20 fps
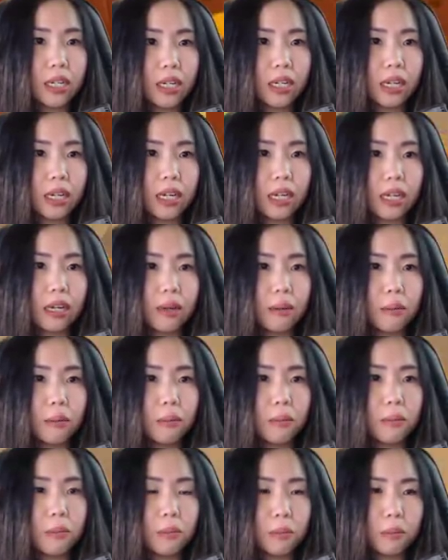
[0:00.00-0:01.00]

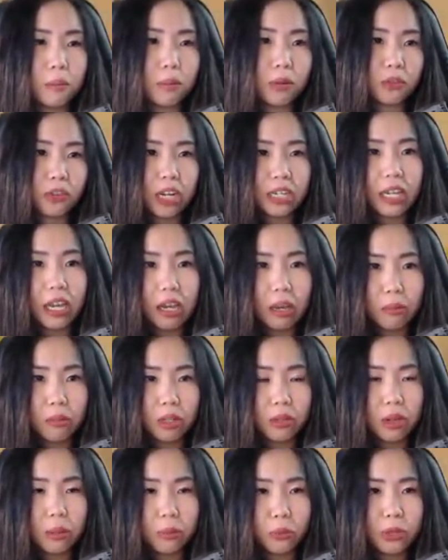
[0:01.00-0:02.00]
but right now
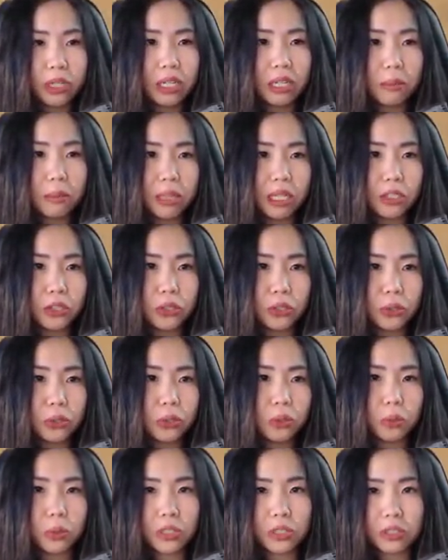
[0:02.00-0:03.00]
I'm reading Me
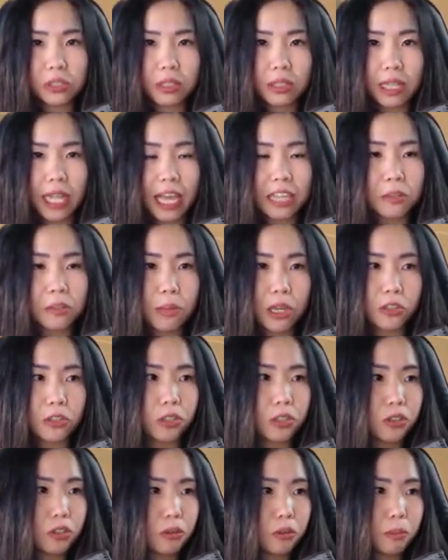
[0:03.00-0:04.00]
Too, which is the last
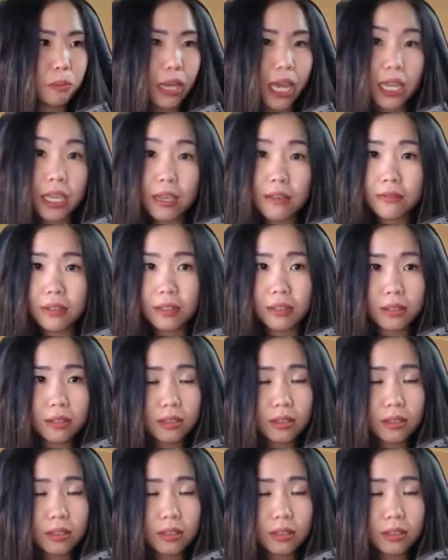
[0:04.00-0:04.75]
message by Kevin.